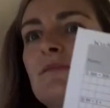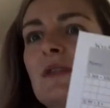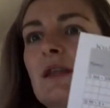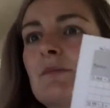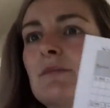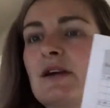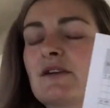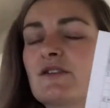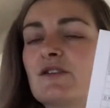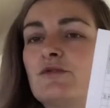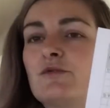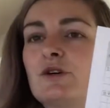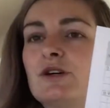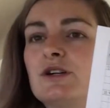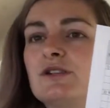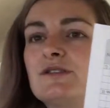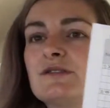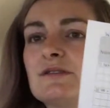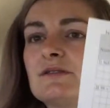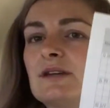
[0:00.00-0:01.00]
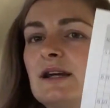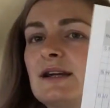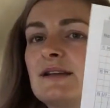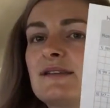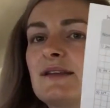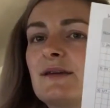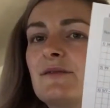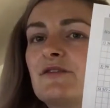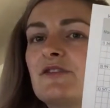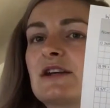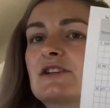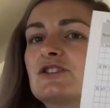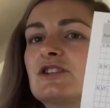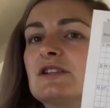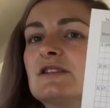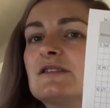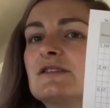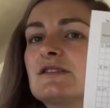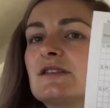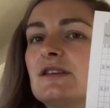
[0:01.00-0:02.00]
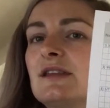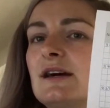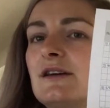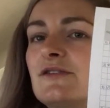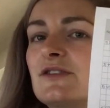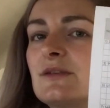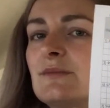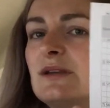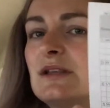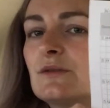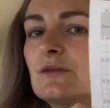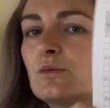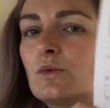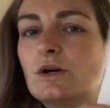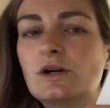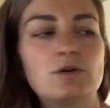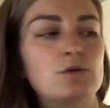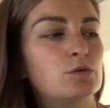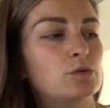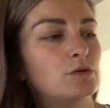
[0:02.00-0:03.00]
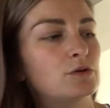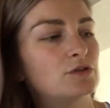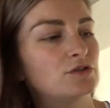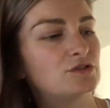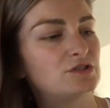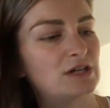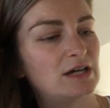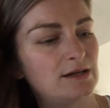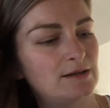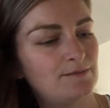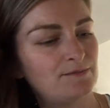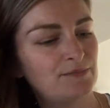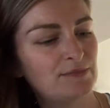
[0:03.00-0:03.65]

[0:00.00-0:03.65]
Microsoft Word doesn't accept fractions, so that obviously means 1/4.